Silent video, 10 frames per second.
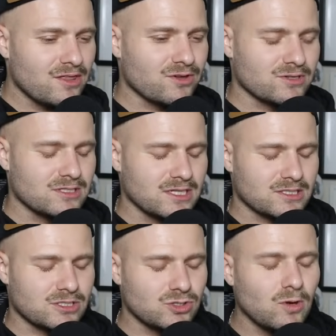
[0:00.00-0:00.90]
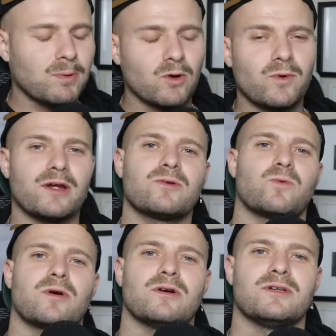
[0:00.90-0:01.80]
there's this super weird
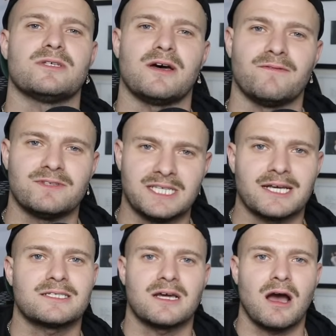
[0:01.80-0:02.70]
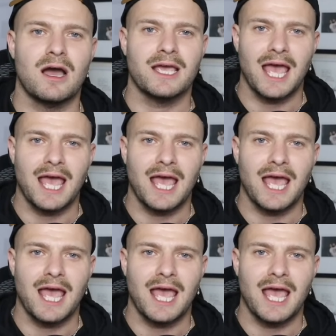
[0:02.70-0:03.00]
world of TikTok